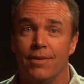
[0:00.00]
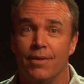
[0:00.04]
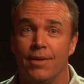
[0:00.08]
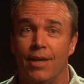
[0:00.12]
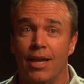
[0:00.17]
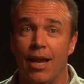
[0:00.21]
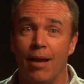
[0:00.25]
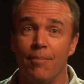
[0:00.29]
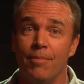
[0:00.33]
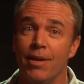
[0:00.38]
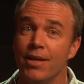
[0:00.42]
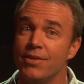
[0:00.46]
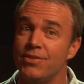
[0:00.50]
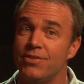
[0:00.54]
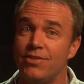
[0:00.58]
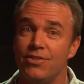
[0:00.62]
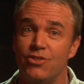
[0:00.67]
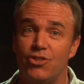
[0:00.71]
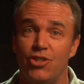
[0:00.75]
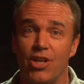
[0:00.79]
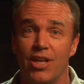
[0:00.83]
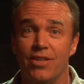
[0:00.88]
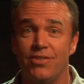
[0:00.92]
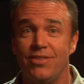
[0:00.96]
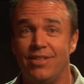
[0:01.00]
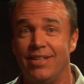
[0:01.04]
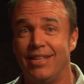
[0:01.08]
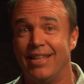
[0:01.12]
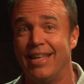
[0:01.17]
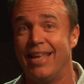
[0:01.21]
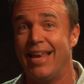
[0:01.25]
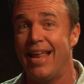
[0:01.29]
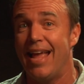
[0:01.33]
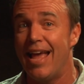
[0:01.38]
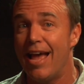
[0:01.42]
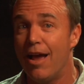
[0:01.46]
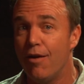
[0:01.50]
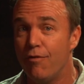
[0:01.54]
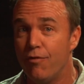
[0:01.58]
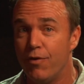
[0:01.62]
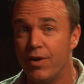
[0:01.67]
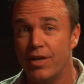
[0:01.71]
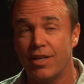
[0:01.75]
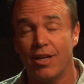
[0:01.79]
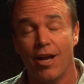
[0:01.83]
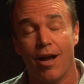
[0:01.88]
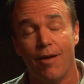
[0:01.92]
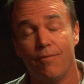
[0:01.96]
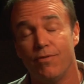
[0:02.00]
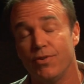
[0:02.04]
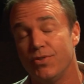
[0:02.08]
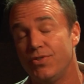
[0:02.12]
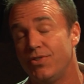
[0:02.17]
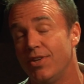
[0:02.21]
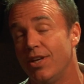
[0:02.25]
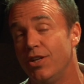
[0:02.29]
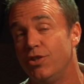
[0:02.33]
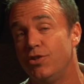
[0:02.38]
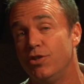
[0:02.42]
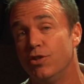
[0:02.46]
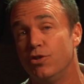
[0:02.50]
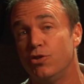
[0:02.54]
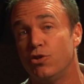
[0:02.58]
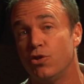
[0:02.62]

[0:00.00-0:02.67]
And I'm not suggesting that every conversation